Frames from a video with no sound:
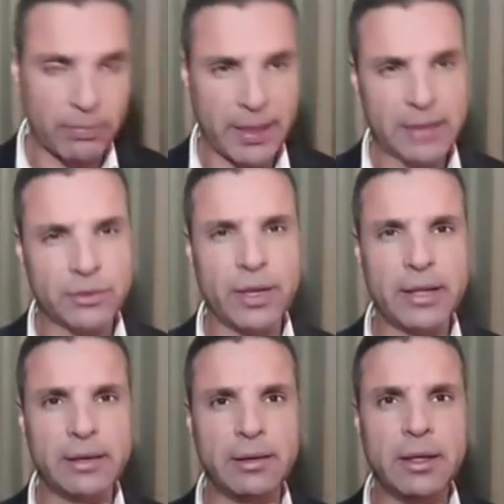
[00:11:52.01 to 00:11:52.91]
go back to
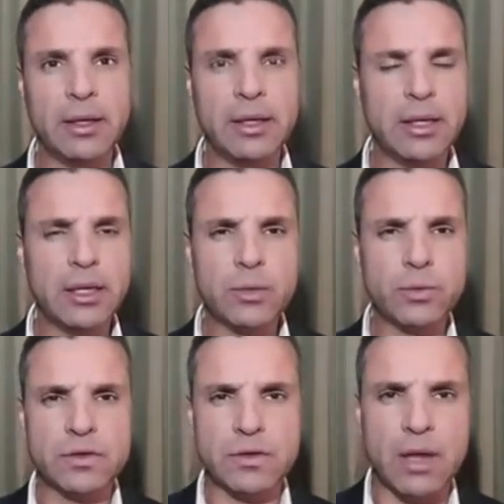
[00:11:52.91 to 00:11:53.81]
hell. It
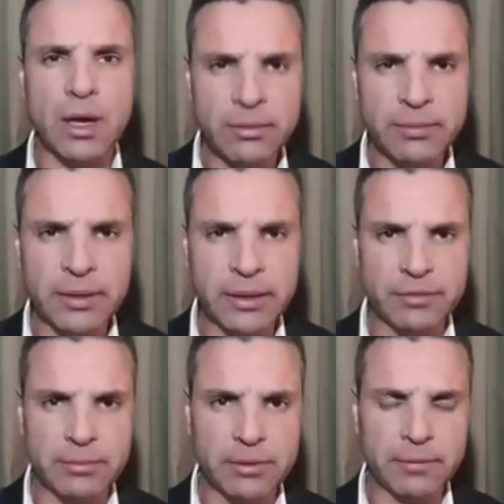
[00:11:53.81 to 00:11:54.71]
was
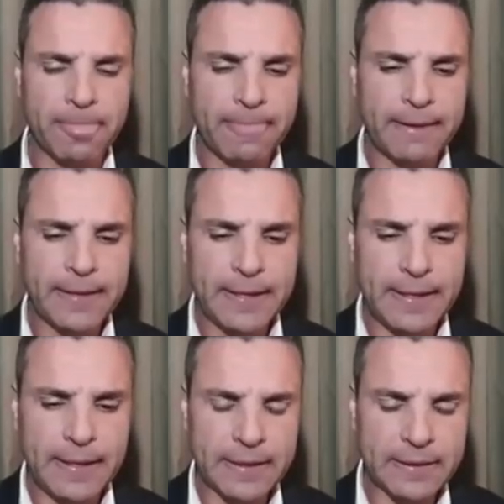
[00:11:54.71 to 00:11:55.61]
unbelievable.
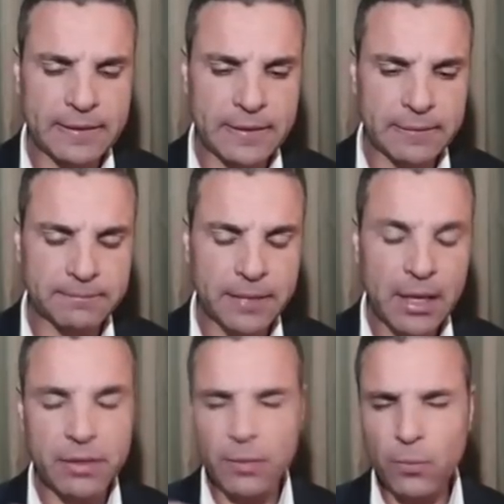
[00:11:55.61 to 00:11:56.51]
And
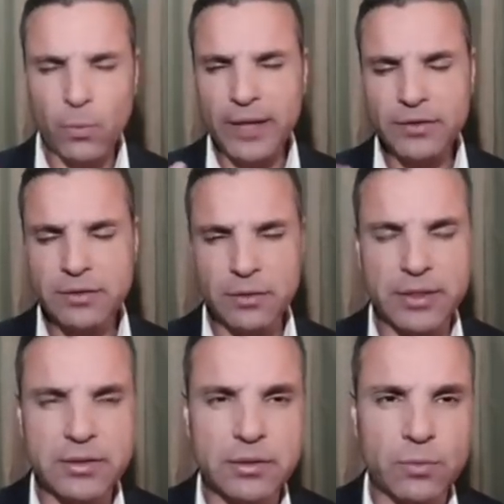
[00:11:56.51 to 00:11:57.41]
why is the
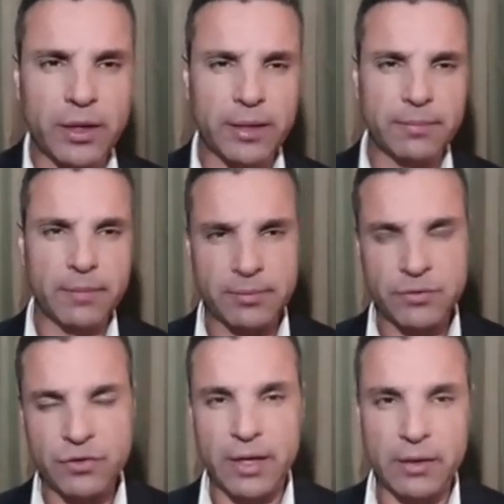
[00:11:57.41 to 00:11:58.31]
reason why I'm
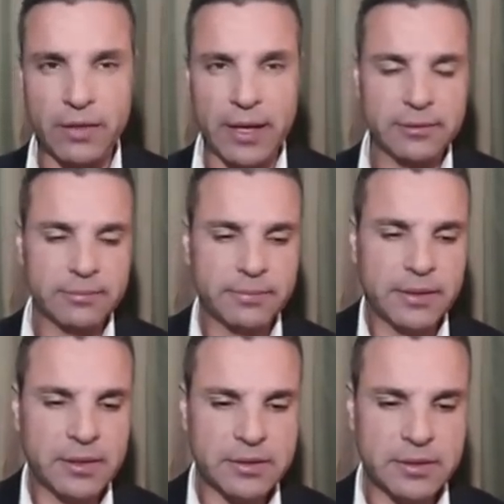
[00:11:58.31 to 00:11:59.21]
saying that?
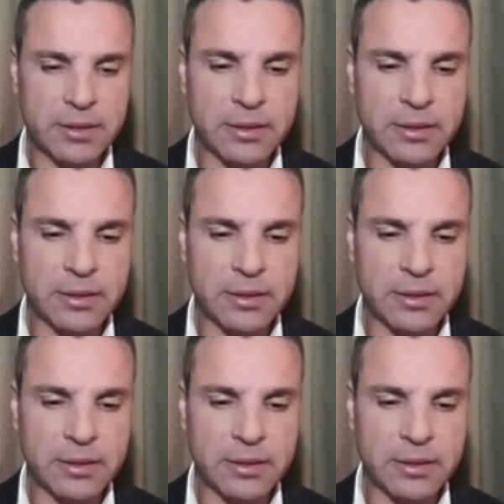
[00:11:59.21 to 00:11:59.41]
Because